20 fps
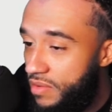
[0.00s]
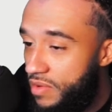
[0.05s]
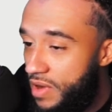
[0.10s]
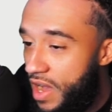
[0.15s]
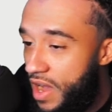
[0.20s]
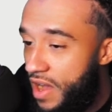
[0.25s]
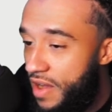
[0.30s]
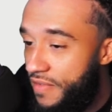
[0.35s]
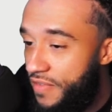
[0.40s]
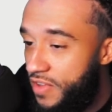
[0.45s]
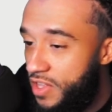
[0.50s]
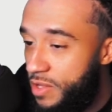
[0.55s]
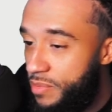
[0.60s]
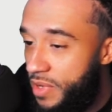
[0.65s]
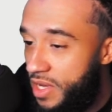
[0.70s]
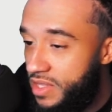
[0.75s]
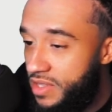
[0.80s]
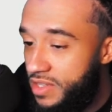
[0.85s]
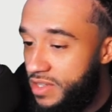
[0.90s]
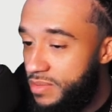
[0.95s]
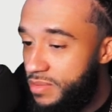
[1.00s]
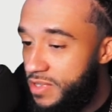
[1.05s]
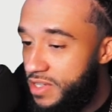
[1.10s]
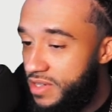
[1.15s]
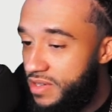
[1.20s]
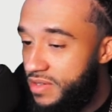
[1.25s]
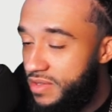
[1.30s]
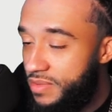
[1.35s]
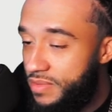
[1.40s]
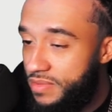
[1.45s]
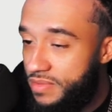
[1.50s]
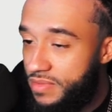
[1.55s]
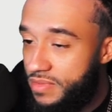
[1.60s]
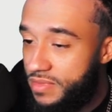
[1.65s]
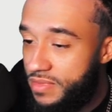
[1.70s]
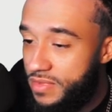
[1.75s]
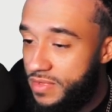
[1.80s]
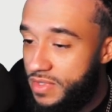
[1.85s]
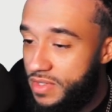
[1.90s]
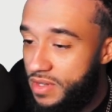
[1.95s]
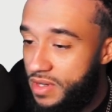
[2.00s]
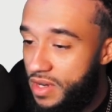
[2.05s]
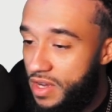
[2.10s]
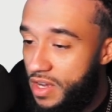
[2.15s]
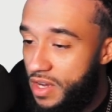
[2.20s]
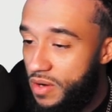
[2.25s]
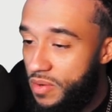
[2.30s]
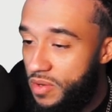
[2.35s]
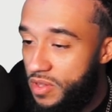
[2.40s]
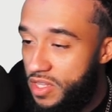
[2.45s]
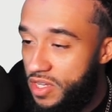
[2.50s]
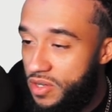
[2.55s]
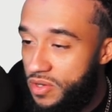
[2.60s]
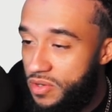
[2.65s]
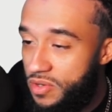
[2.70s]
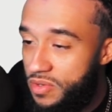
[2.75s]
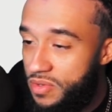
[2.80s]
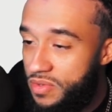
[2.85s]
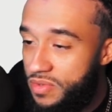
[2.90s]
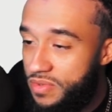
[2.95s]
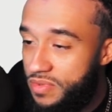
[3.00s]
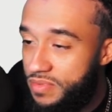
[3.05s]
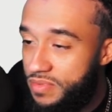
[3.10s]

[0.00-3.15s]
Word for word: how I feel about them, so really cool.